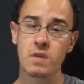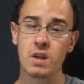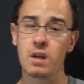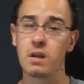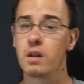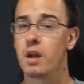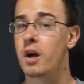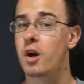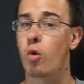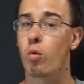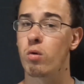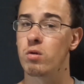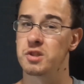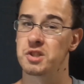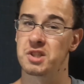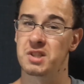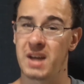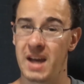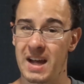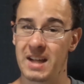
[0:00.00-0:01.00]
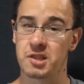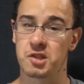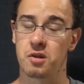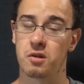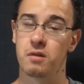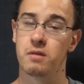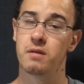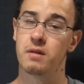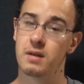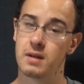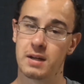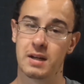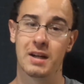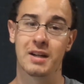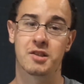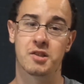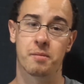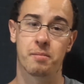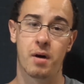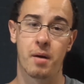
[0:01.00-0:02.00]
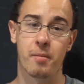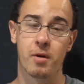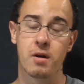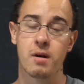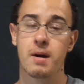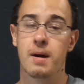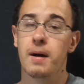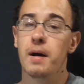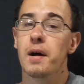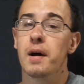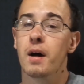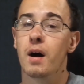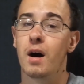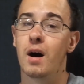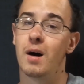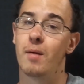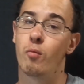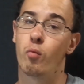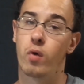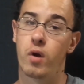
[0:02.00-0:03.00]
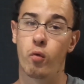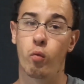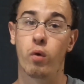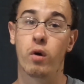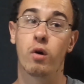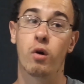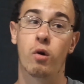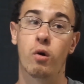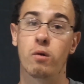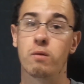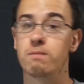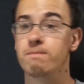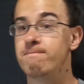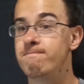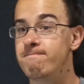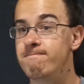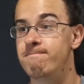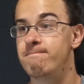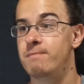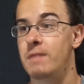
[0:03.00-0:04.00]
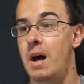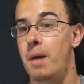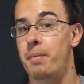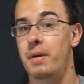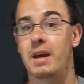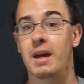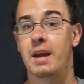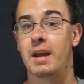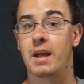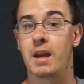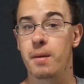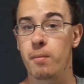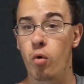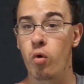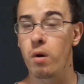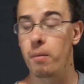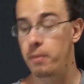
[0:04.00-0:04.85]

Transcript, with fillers: LEGO Worlds is canceled, it's a bummer, um, we will not be getting any more.